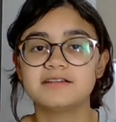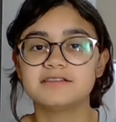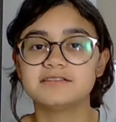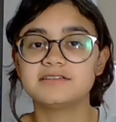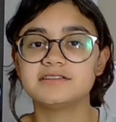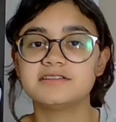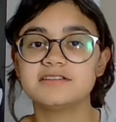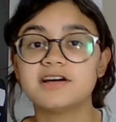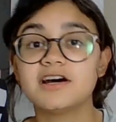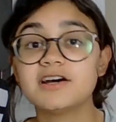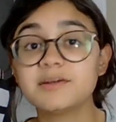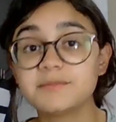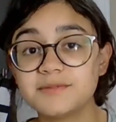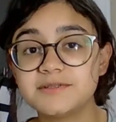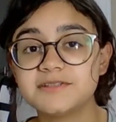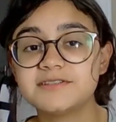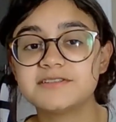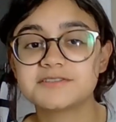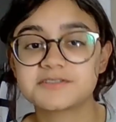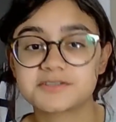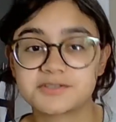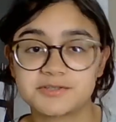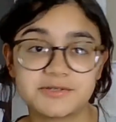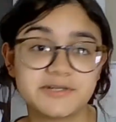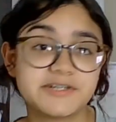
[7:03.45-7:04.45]
Do not be
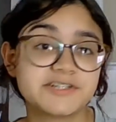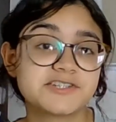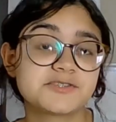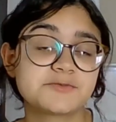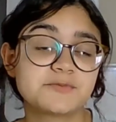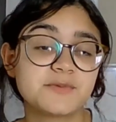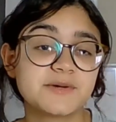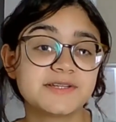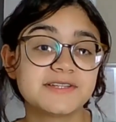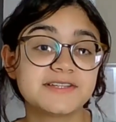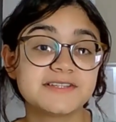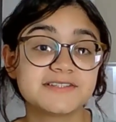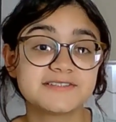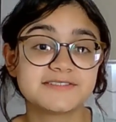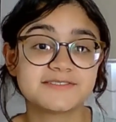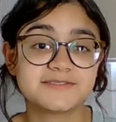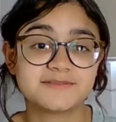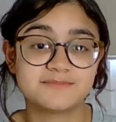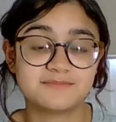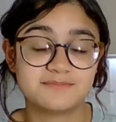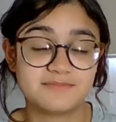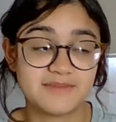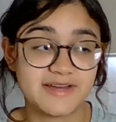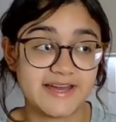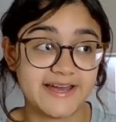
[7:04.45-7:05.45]
discouraged by
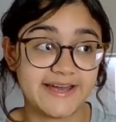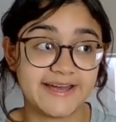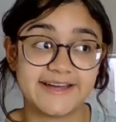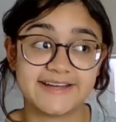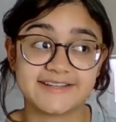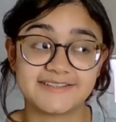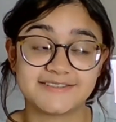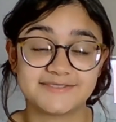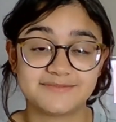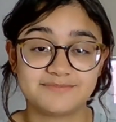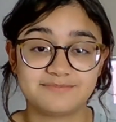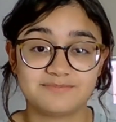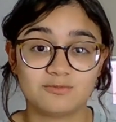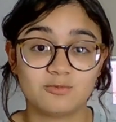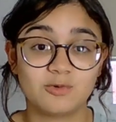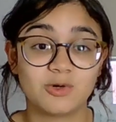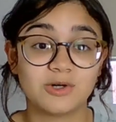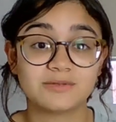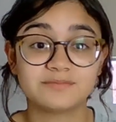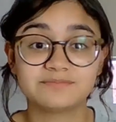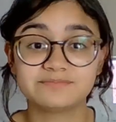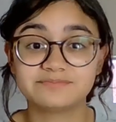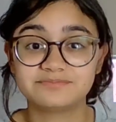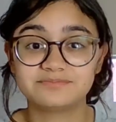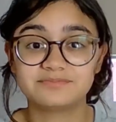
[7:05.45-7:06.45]
this, as
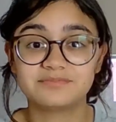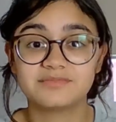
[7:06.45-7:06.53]
well,